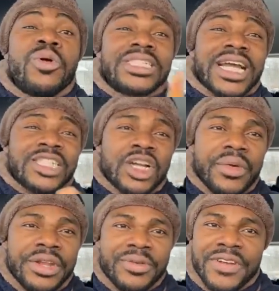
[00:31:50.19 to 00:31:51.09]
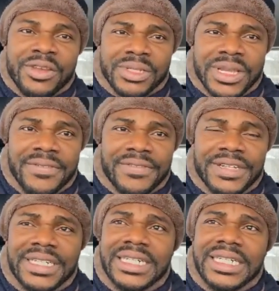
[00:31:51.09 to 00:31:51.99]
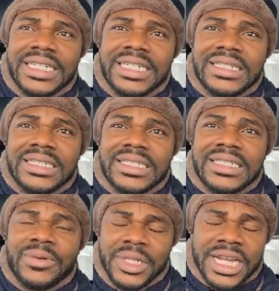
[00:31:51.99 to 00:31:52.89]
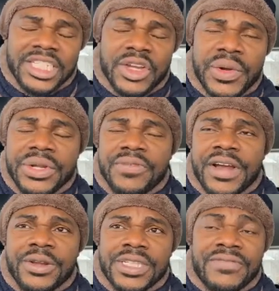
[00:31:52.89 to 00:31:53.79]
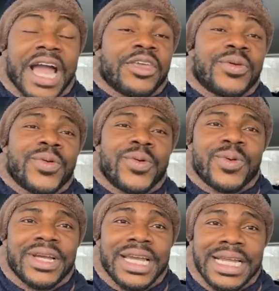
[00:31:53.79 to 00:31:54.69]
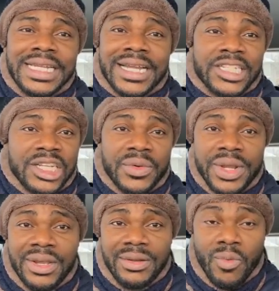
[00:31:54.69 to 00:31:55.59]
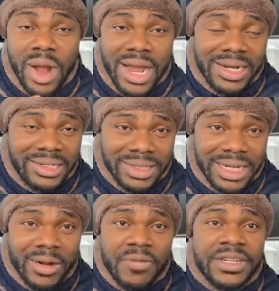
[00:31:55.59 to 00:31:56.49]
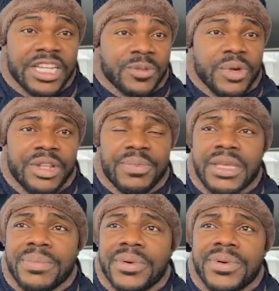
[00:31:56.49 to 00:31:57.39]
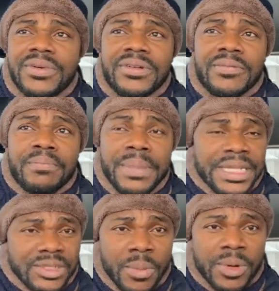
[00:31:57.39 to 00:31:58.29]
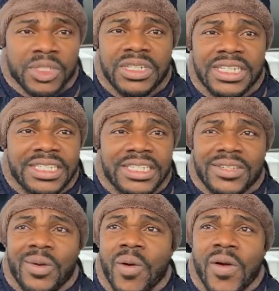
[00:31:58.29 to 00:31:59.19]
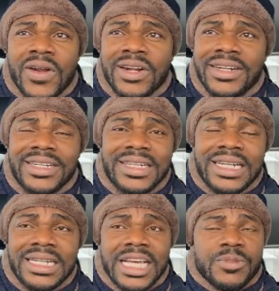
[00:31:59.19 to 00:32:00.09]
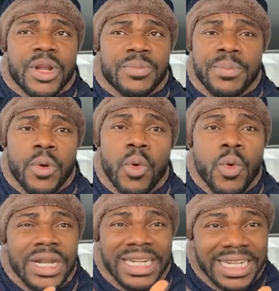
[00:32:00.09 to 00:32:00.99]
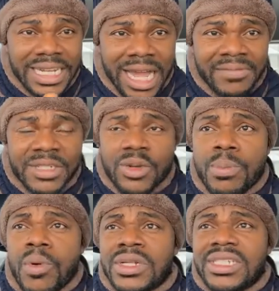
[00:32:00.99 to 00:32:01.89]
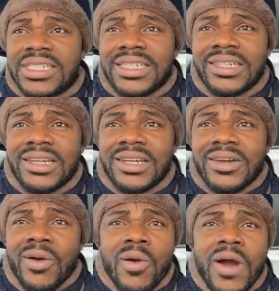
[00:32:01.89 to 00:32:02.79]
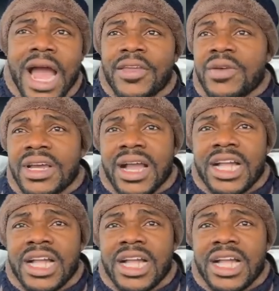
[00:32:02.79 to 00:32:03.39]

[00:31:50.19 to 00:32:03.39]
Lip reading: Which category do you find yourself? Which category do you find yourself? Are you in category one of desperate people, missed opportunities, or desperate people who didn't have the support? Or are you in the